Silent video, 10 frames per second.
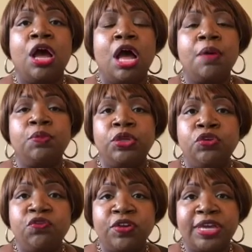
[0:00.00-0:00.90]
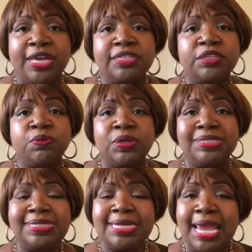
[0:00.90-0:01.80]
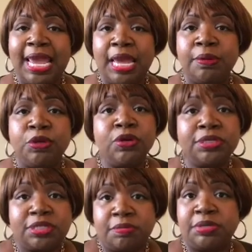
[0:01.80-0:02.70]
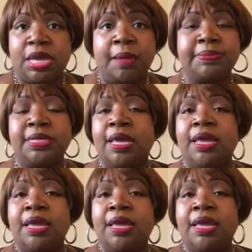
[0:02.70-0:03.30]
When you forget someone's name, you can sometimes